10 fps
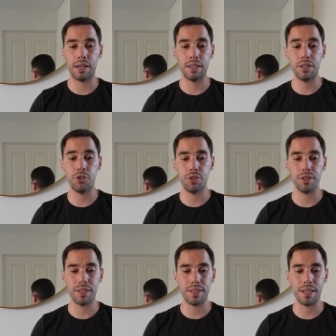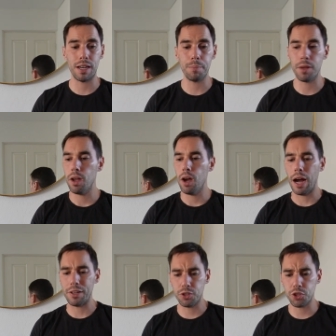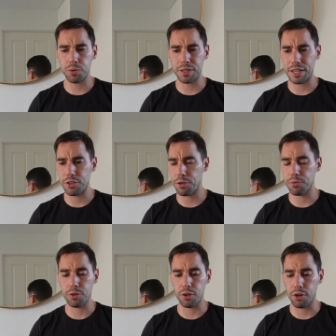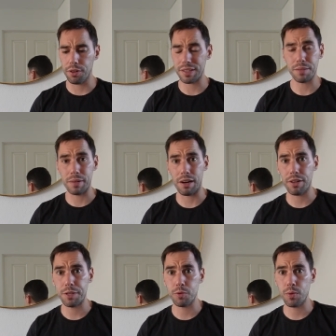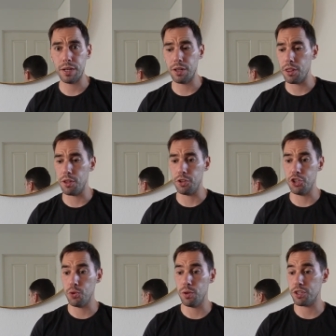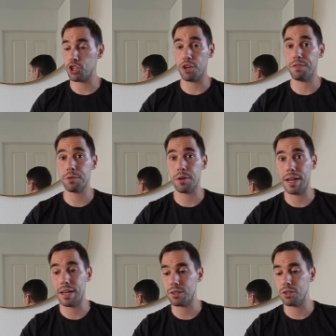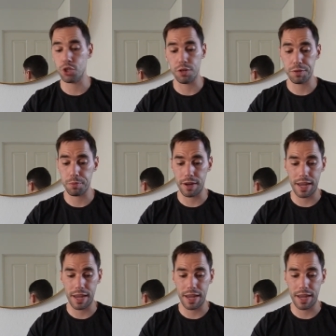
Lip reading: continues its setup, I do just want to take you through a lot of the similarities between the newer Surface Pro X and Surface Pro